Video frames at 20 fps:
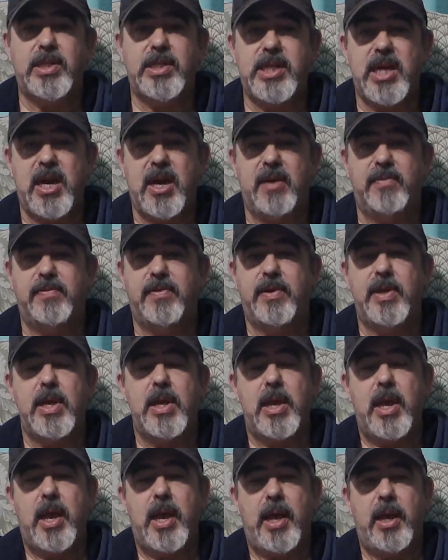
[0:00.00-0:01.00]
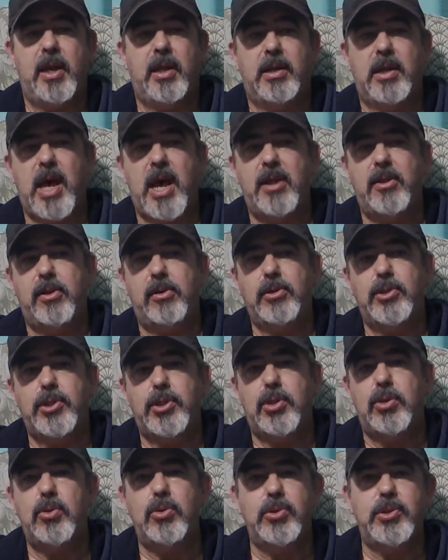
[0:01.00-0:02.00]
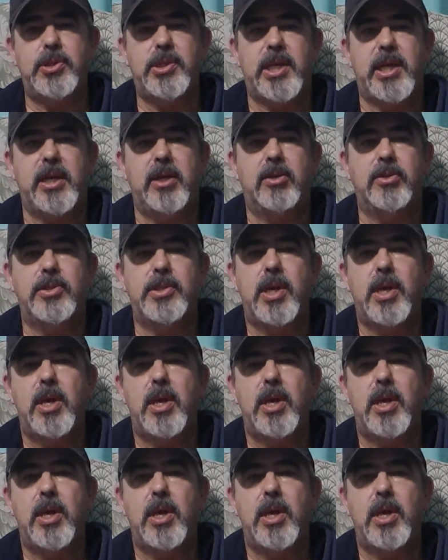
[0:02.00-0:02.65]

tough. And a lot of those tool steels